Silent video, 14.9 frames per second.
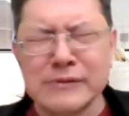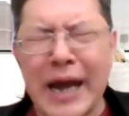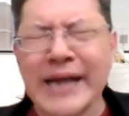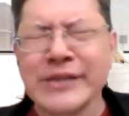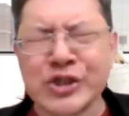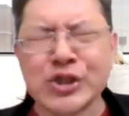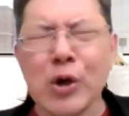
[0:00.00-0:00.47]

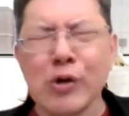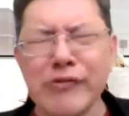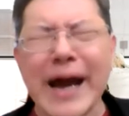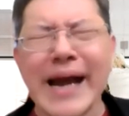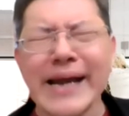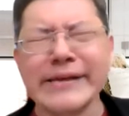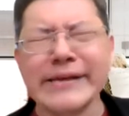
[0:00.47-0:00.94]
And so
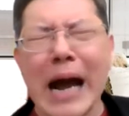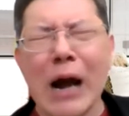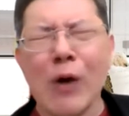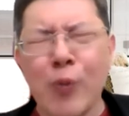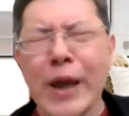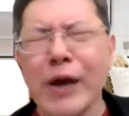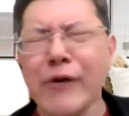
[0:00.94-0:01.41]
right now,
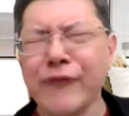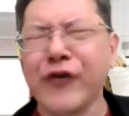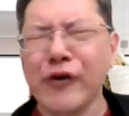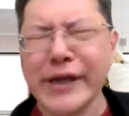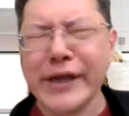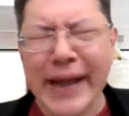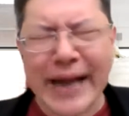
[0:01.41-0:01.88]

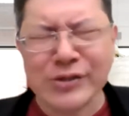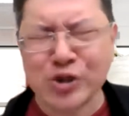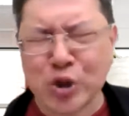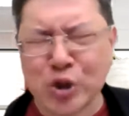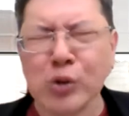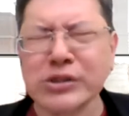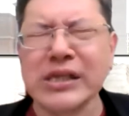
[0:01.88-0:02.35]
willfully and
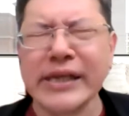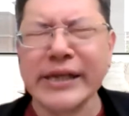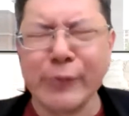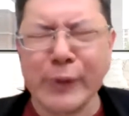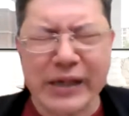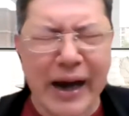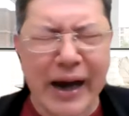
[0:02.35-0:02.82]
totally
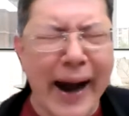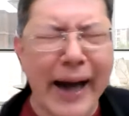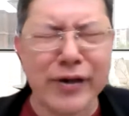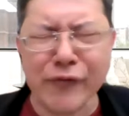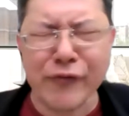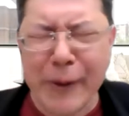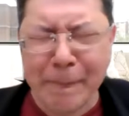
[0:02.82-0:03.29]
with a
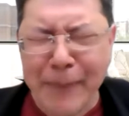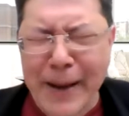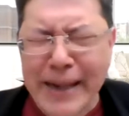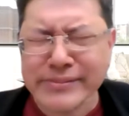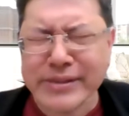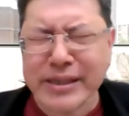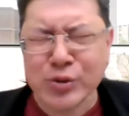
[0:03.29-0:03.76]
heart of
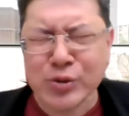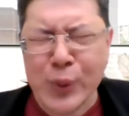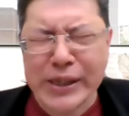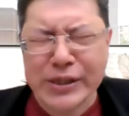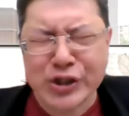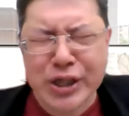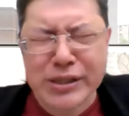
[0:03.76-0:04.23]
repentance,
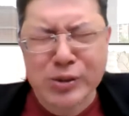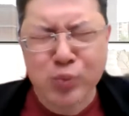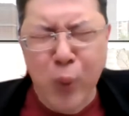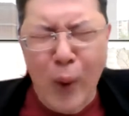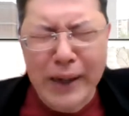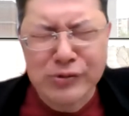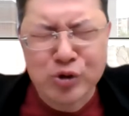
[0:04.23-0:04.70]
we just
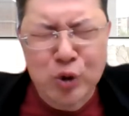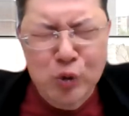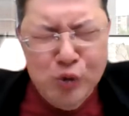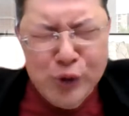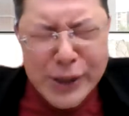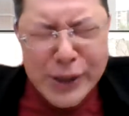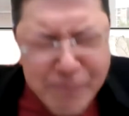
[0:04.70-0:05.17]
want to
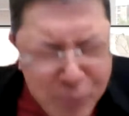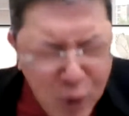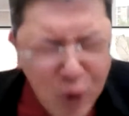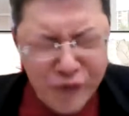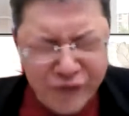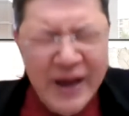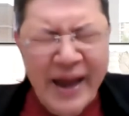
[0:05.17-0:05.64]

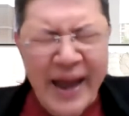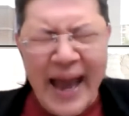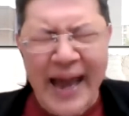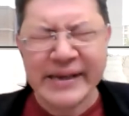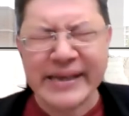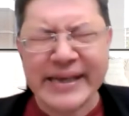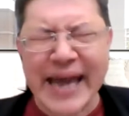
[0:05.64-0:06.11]
remove
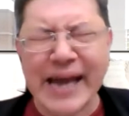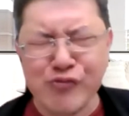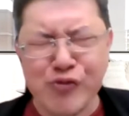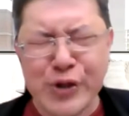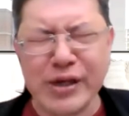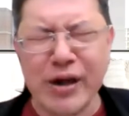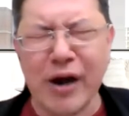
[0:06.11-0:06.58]
and get
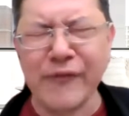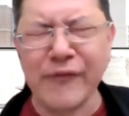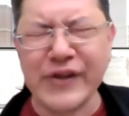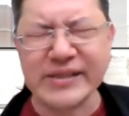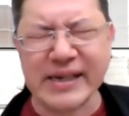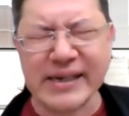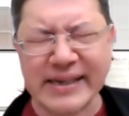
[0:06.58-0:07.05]
rid of
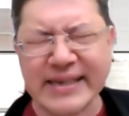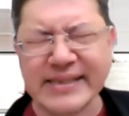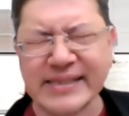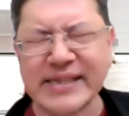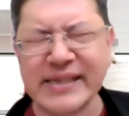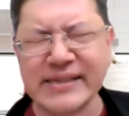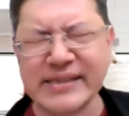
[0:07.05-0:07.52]
these
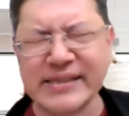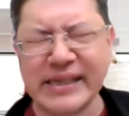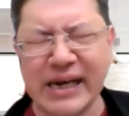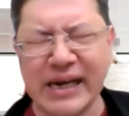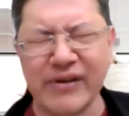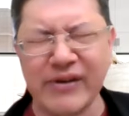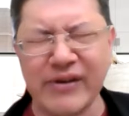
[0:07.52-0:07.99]
accursed things in
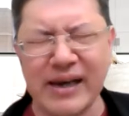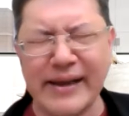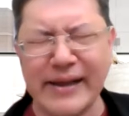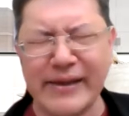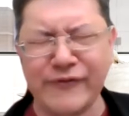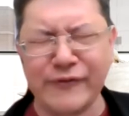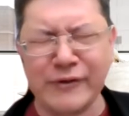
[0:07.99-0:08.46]
our
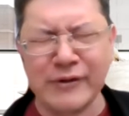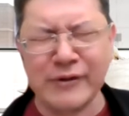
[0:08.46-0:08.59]
life.